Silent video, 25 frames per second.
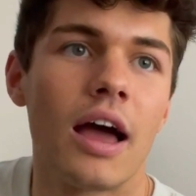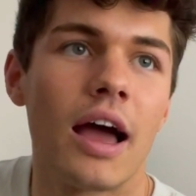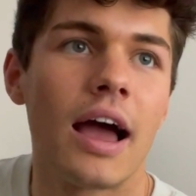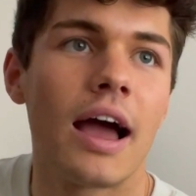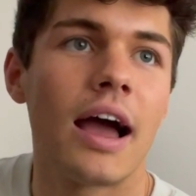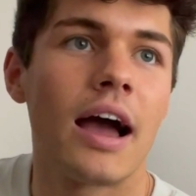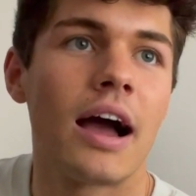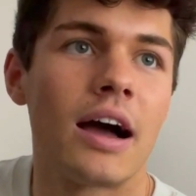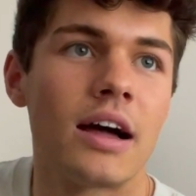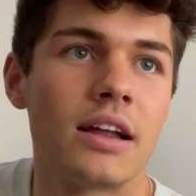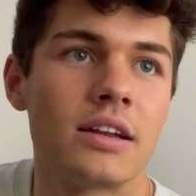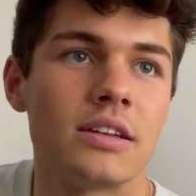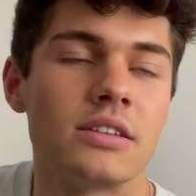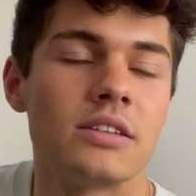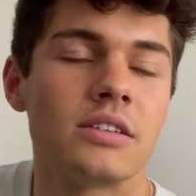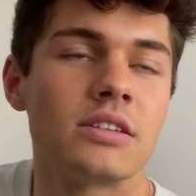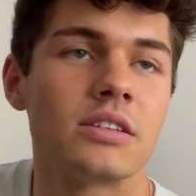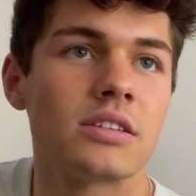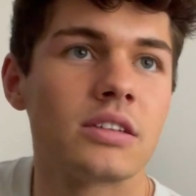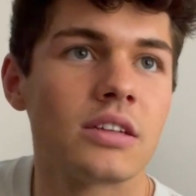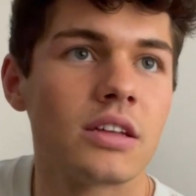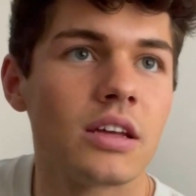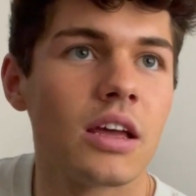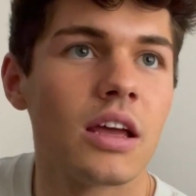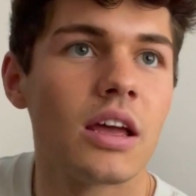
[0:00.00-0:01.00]

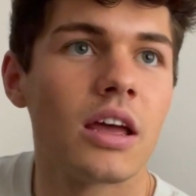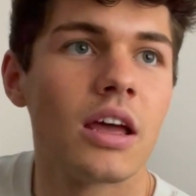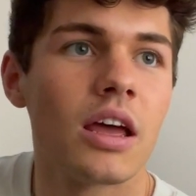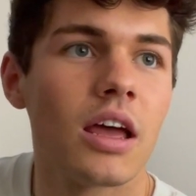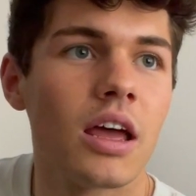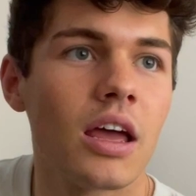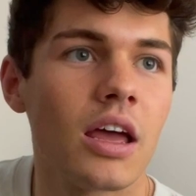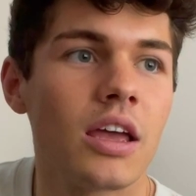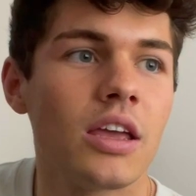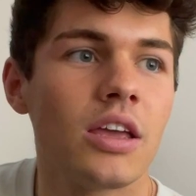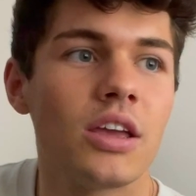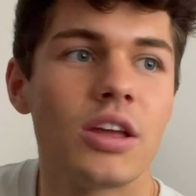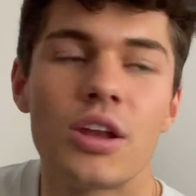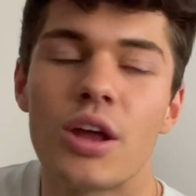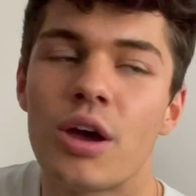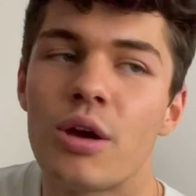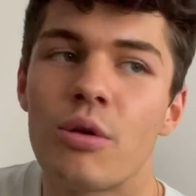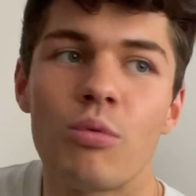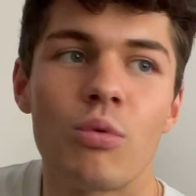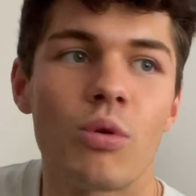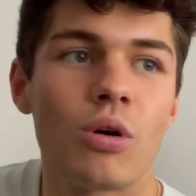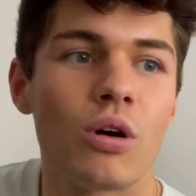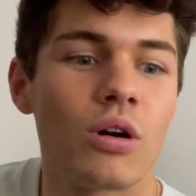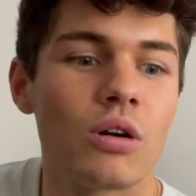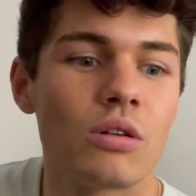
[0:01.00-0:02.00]
And you know
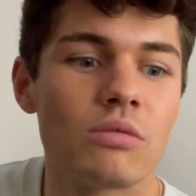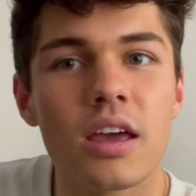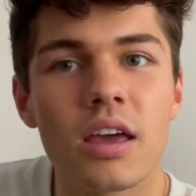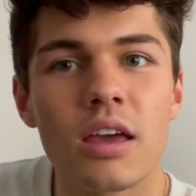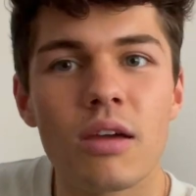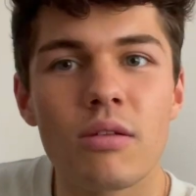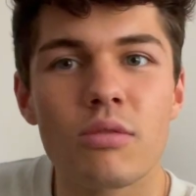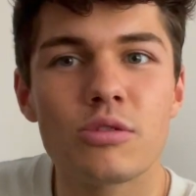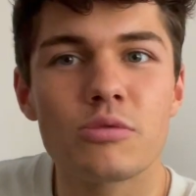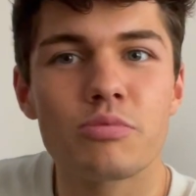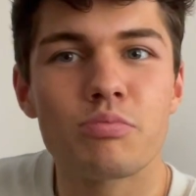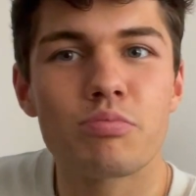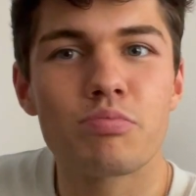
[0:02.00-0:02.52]
what, it was